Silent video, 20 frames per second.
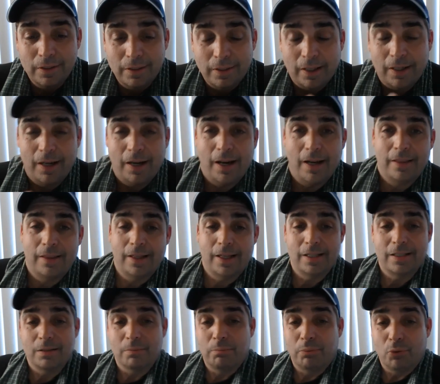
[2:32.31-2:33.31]
I, I think
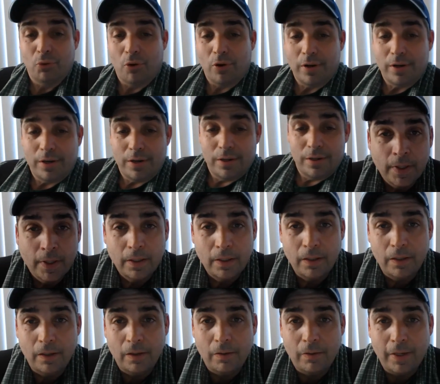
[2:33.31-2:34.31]
it's important.
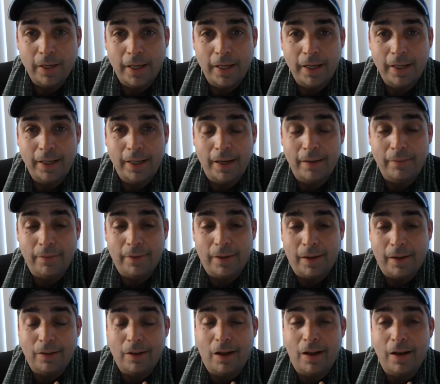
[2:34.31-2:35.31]
You know, and I get
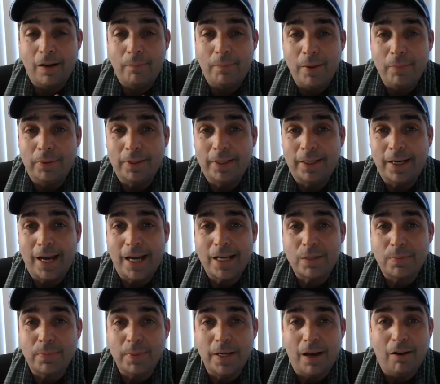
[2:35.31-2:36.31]
a lot of people that
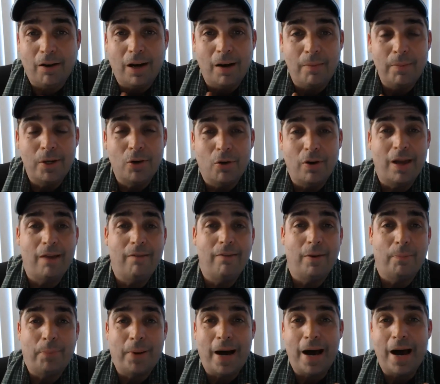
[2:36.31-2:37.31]
ask me, how come you don't have
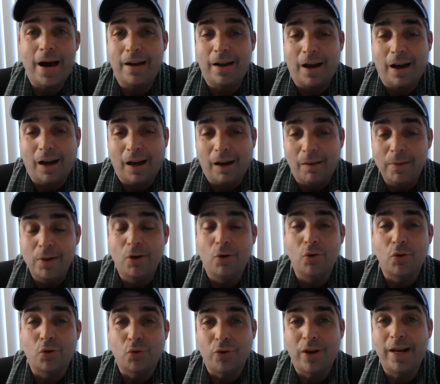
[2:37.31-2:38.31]
a partner? How come you
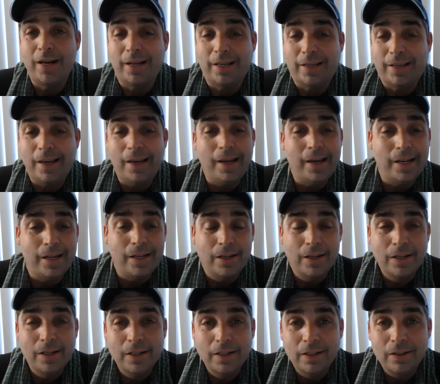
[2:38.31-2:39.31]
don't train a kid?
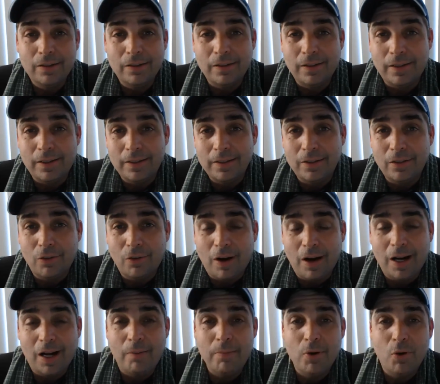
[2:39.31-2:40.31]
Uh, you know,
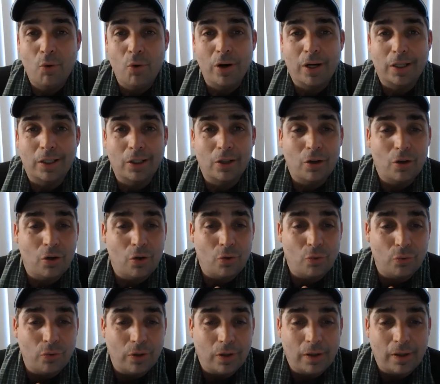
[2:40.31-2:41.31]
how come you work
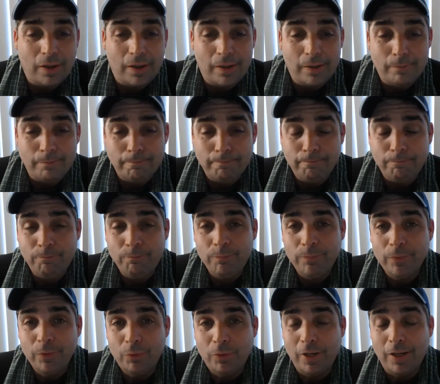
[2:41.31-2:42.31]
alone? Um,
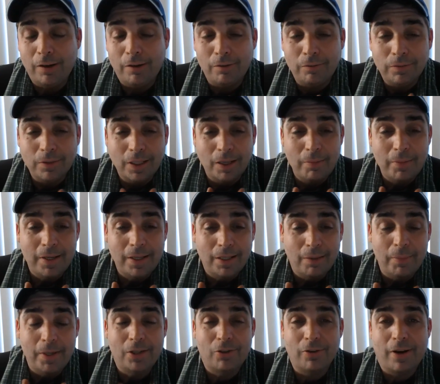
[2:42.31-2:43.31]
well, let me
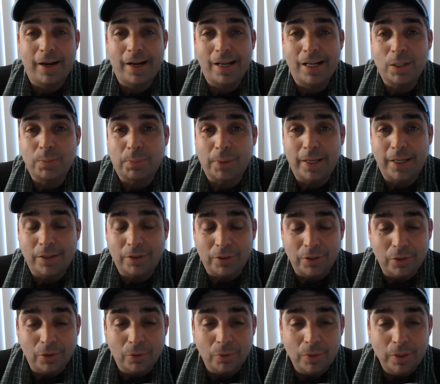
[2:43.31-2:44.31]
let me try to explain to
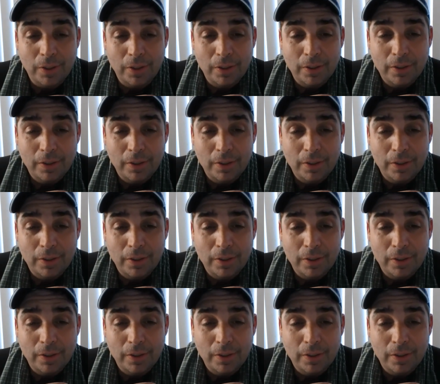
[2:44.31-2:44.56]
you.